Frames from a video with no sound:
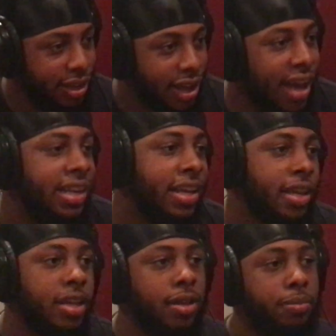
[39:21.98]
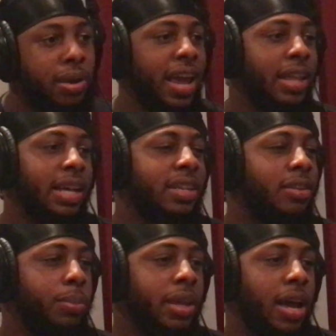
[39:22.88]
I did eat. But I had like a
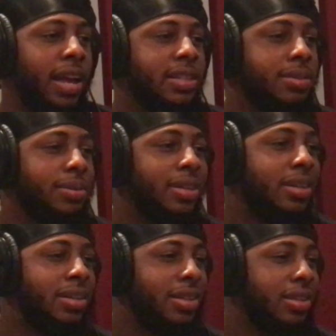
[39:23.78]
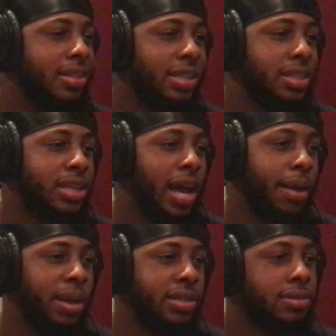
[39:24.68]
little meat. I had some, like I
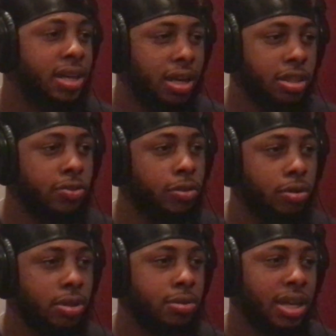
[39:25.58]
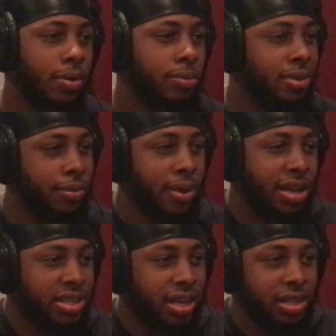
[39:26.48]
made some Chinese food. It was like the
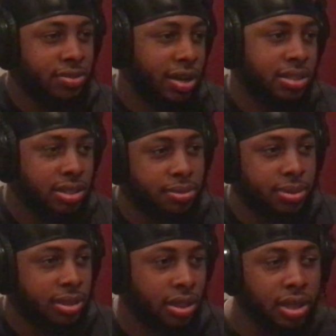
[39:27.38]
right Chinese rice or some shit.